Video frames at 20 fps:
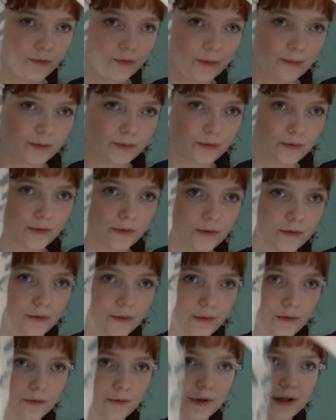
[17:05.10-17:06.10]
rumpled
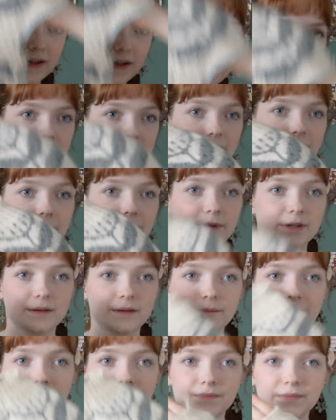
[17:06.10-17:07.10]
all the way. But yeah,
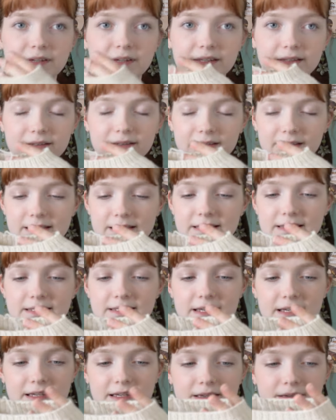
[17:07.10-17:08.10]
this is
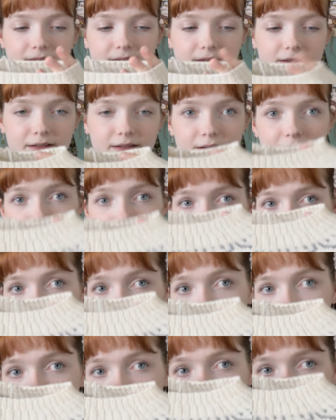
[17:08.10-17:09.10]
a
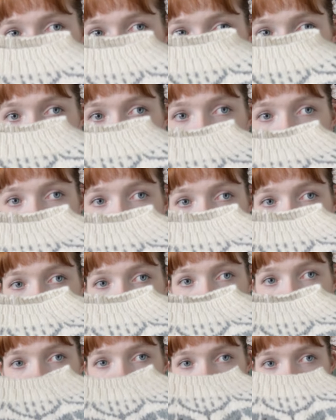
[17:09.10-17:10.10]
colorwork yoke
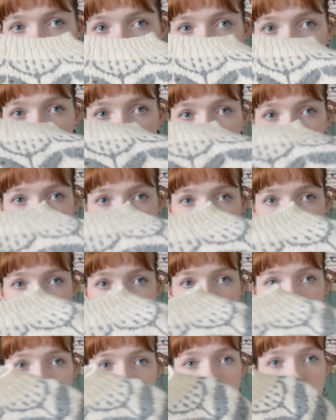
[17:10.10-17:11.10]
jumper, and
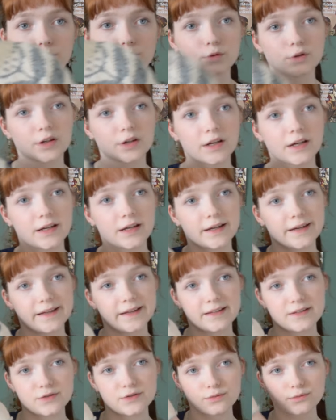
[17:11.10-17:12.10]
it's so
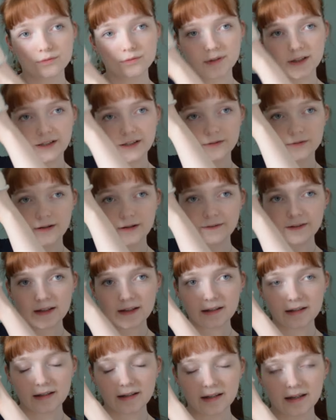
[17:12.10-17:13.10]
like
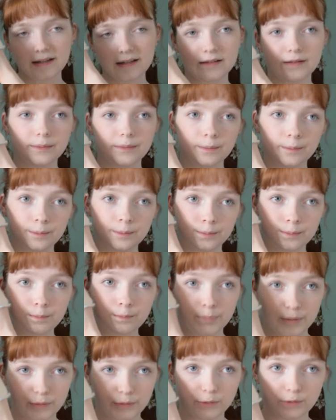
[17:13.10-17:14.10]
graphic and
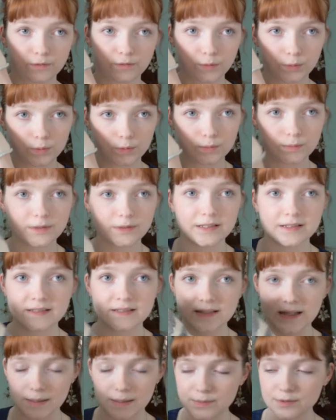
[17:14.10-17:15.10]
beautiful.
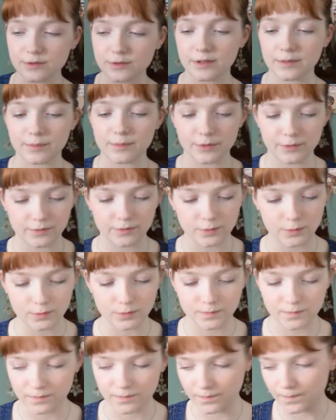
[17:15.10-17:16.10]
It's absolutely beautiful.
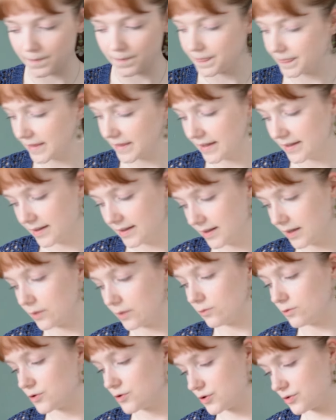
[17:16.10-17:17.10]
I
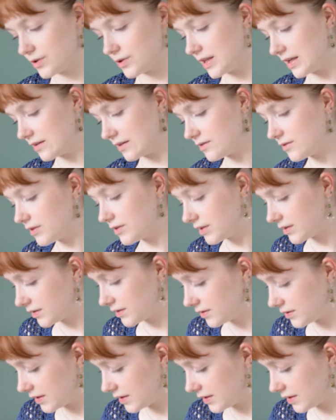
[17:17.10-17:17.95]
will show you the other yarn